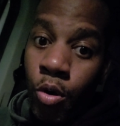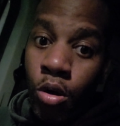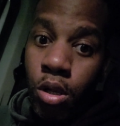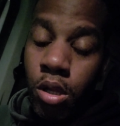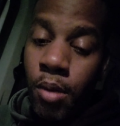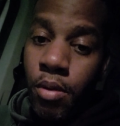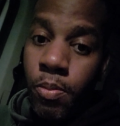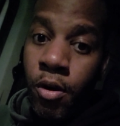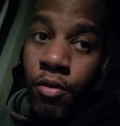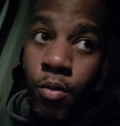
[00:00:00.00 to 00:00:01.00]
We're all the same
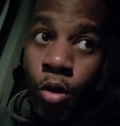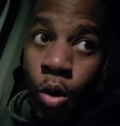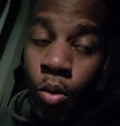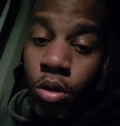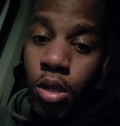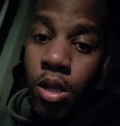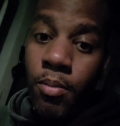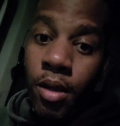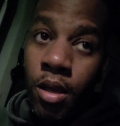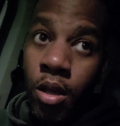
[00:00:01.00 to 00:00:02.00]
spirit. We all want the
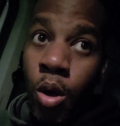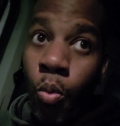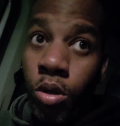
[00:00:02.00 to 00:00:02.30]
same thing.